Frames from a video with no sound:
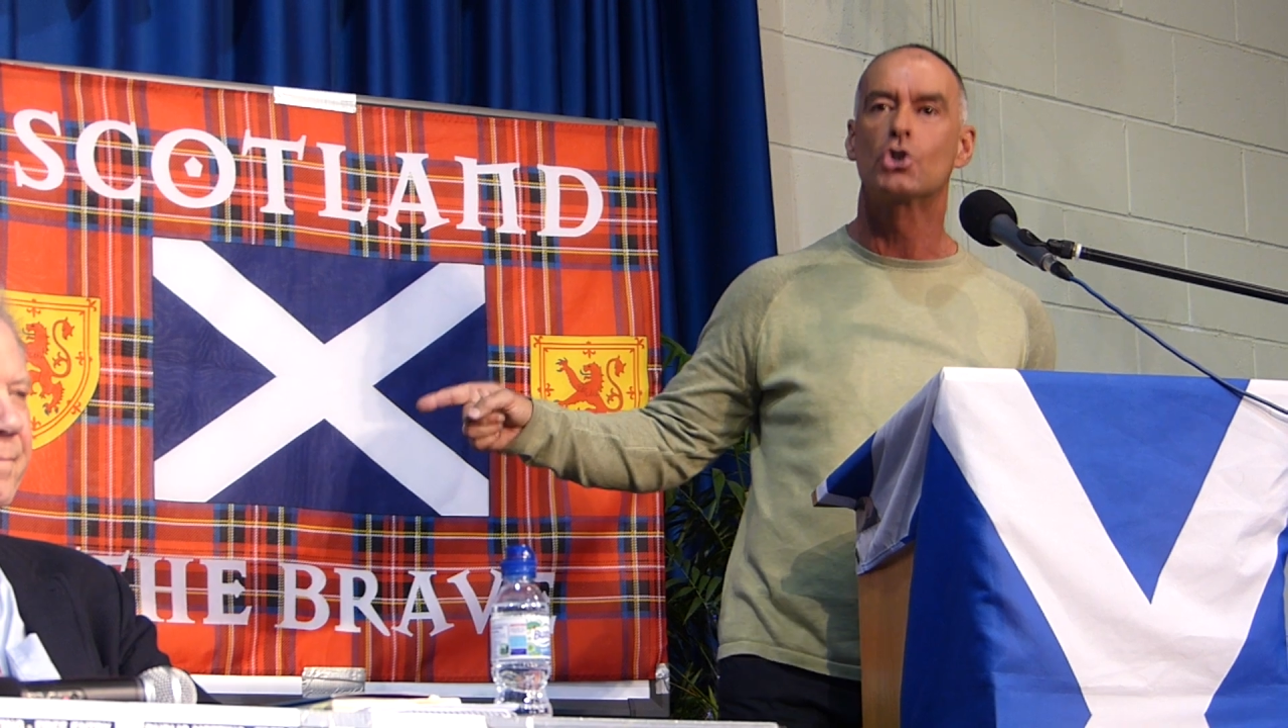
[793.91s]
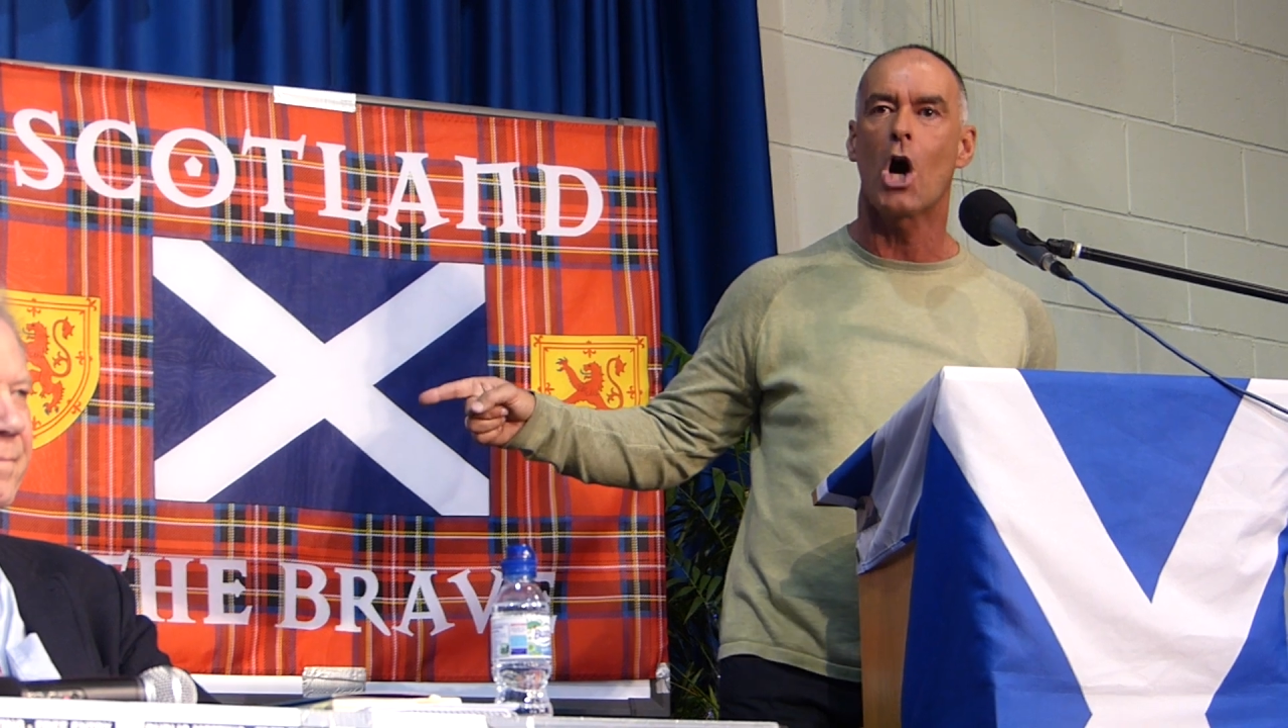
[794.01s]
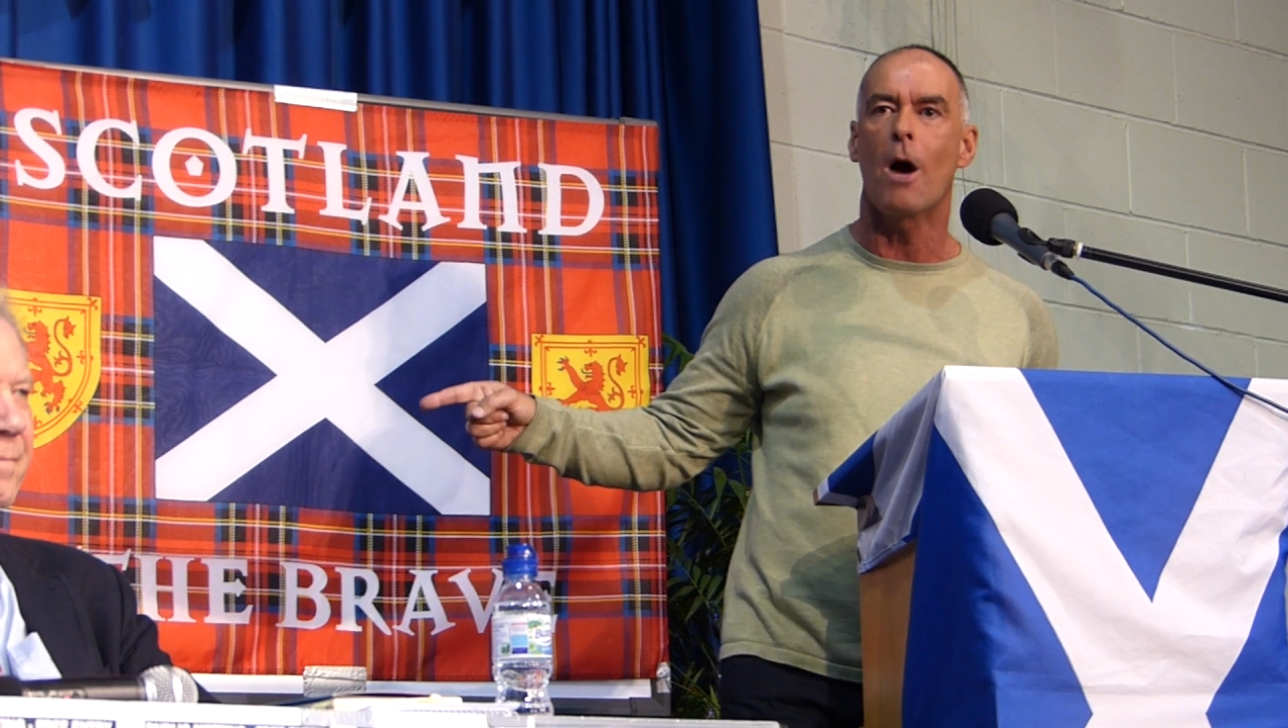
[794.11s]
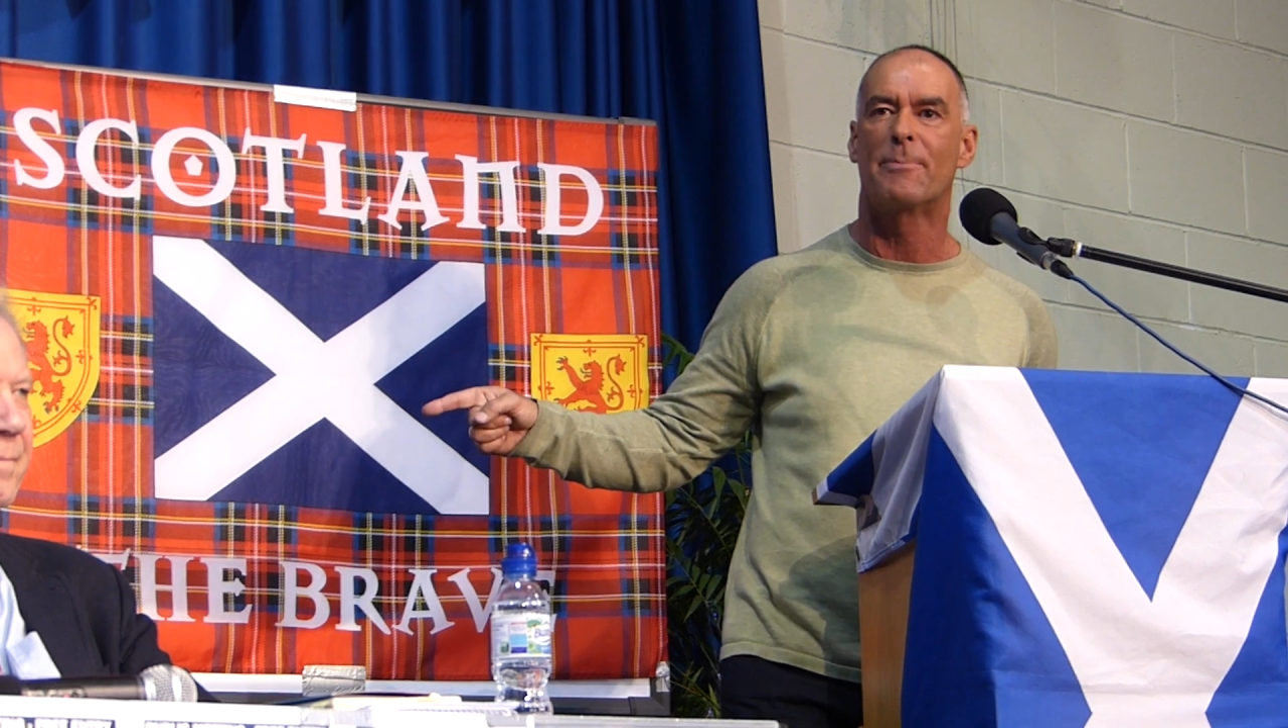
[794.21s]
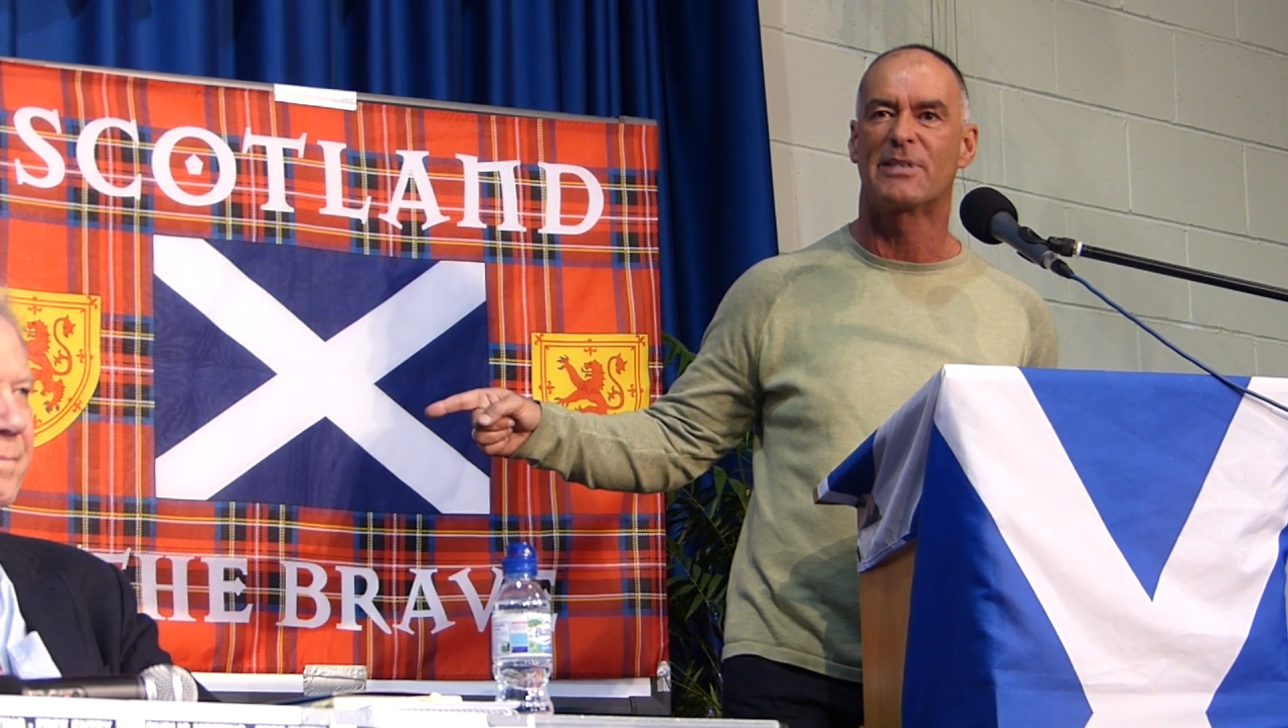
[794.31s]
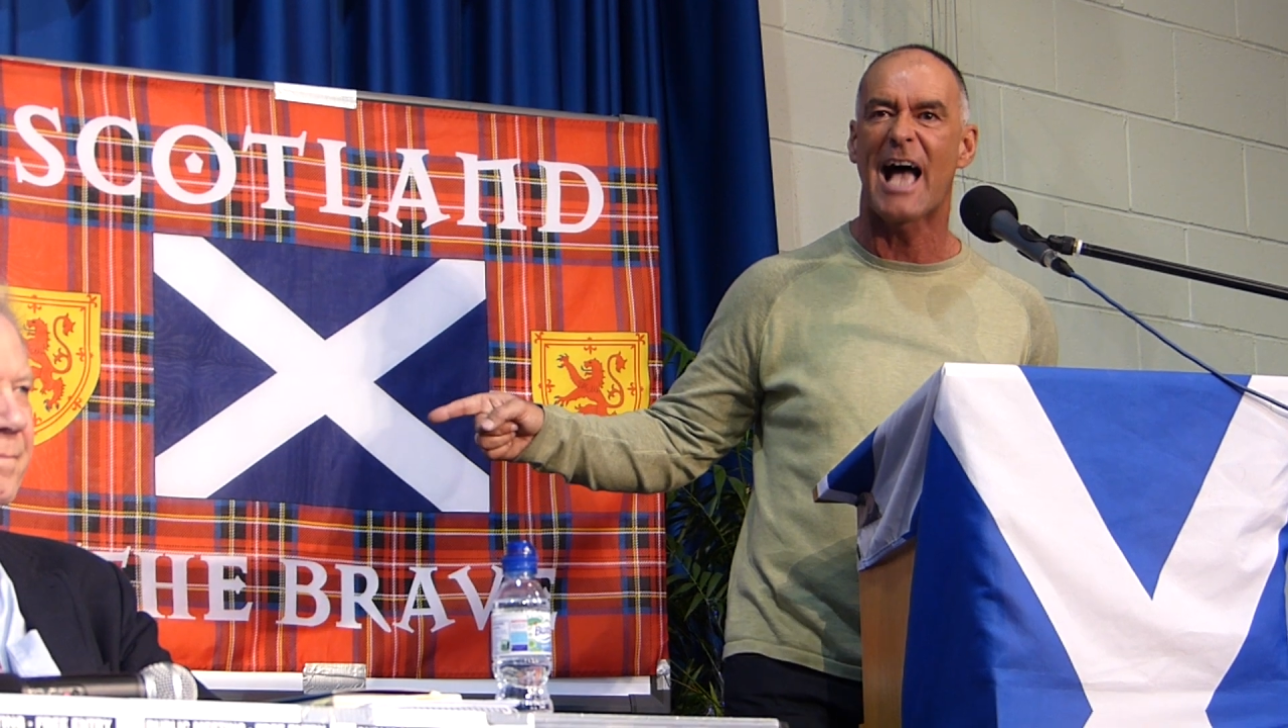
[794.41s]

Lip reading: jobs.